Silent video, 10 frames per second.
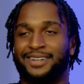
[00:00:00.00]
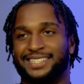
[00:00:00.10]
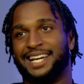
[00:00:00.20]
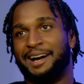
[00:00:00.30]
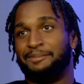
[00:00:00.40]
a
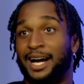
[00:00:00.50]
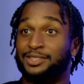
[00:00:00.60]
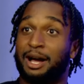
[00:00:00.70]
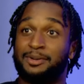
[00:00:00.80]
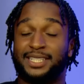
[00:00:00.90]
time. Mind
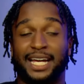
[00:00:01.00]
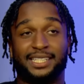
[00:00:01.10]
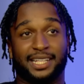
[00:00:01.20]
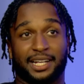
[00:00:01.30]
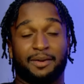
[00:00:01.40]
you, I was
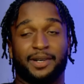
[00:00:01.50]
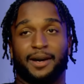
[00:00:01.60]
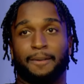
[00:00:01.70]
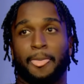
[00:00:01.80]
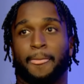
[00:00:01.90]
nice, like, coming
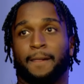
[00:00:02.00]
up.